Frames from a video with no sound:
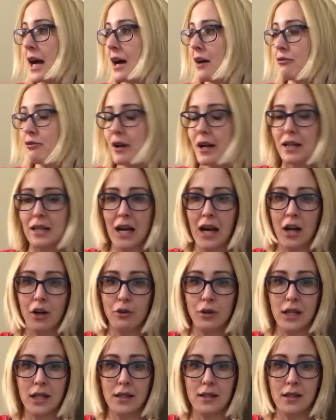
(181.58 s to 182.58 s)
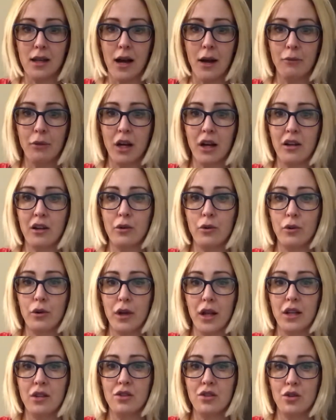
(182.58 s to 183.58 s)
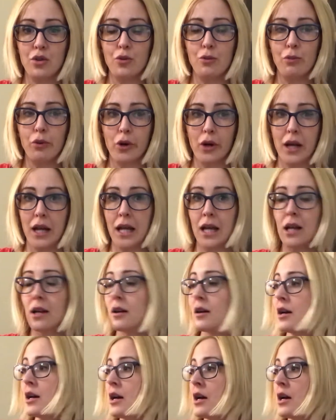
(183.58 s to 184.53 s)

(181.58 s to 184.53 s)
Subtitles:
have right now is I'm not going to bring